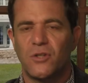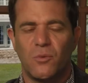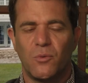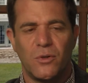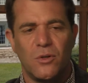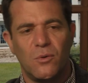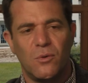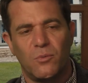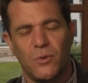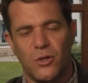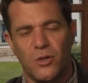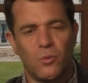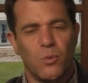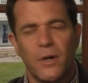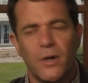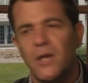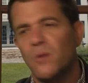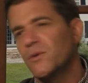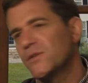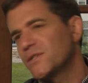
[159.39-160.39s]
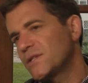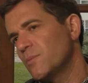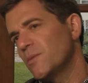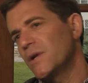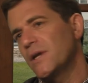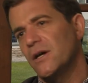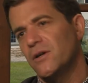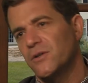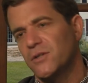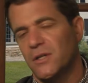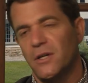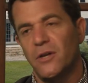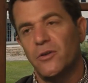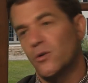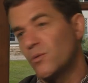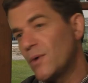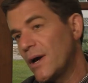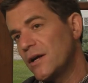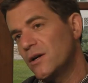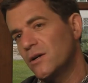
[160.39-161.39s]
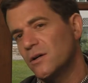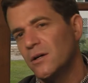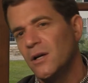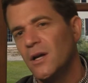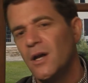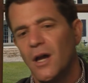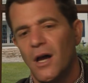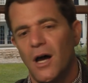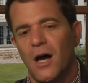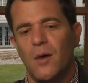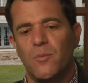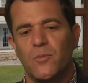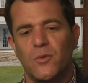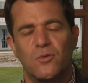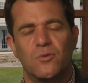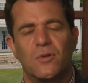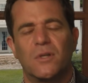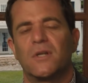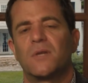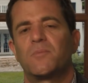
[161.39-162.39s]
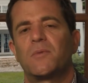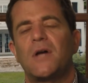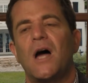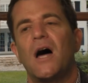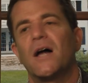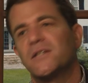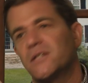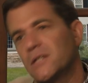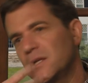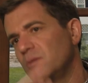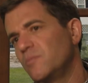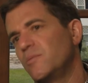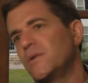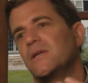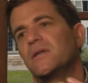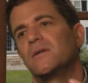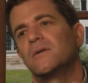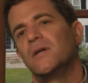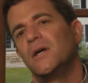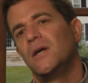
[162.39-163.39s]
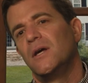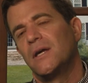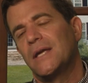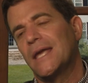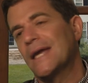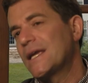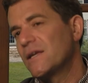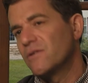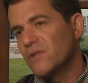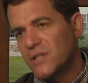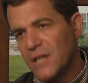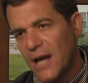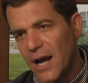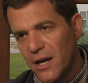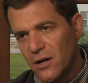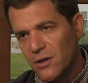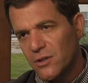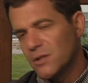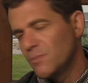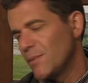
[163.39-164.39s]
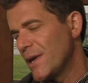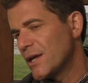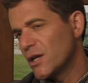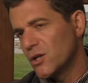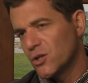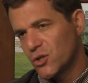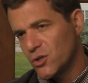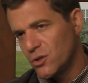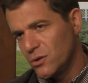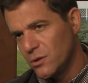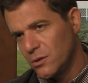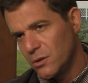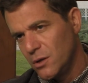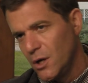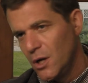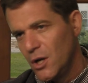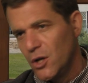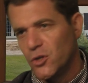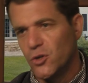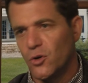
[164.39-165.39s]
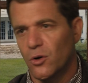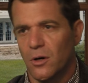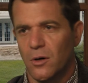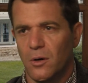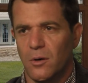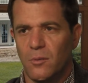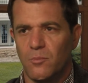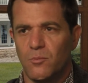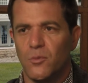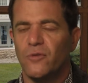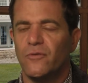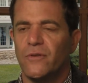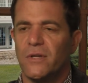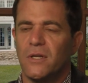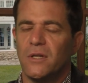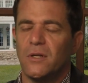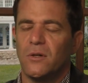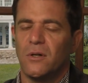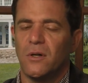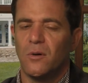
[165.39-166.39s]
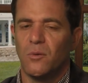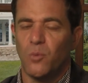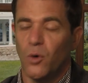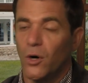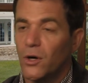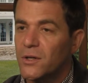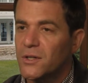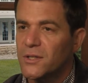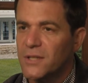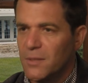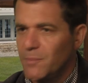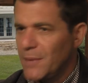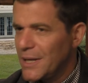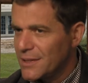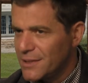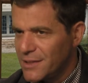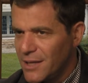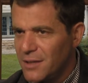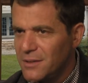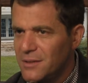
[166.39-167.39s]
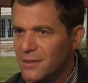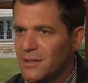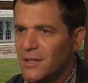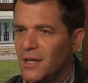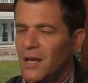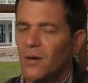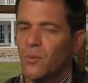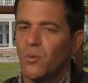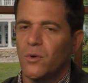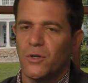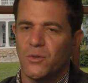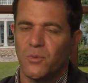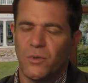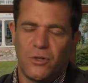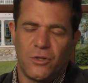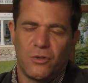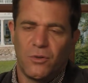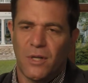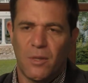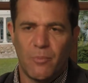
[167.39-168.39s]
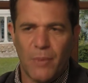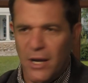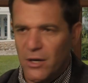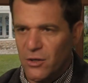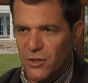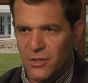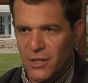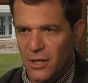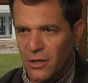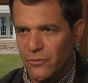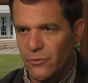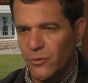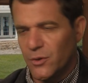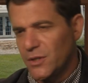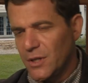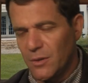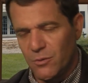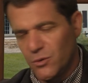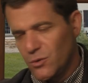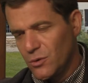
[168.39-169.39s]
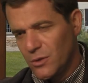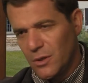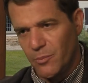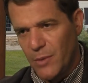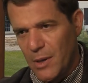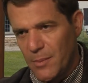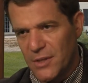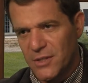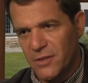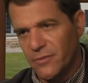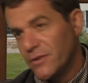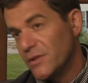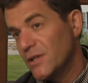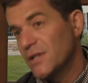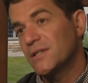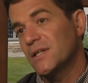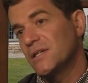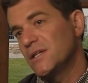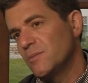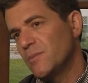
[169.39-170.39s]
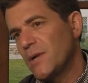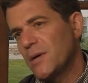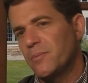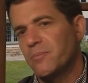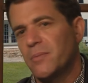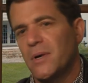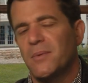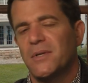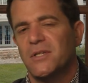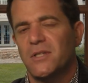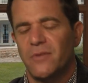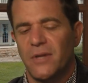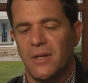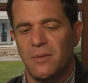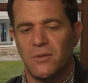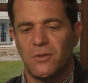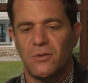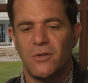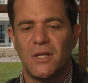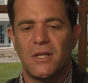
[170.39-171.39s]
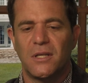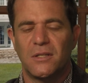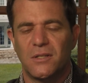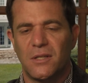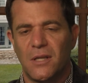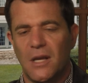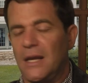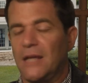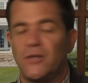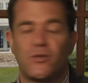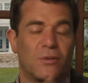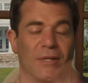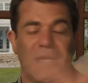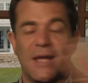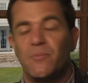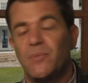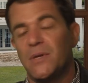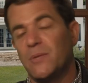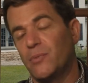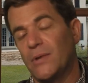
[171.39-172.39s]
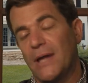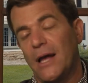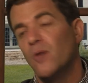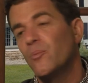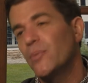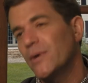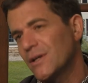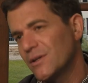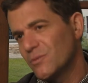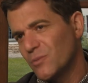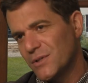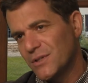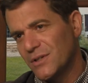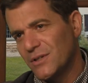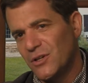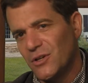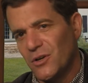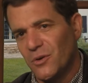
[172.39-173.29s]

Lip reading: when you're working with someone else, another writer, you can constantly be kicking the tires and making sure your movie works and makes sense. Whereas when you're doing it by yourself, which I was doing it by myself on this, I did it by myself in Games of the Greek, and I certainly had people helping. It wasn't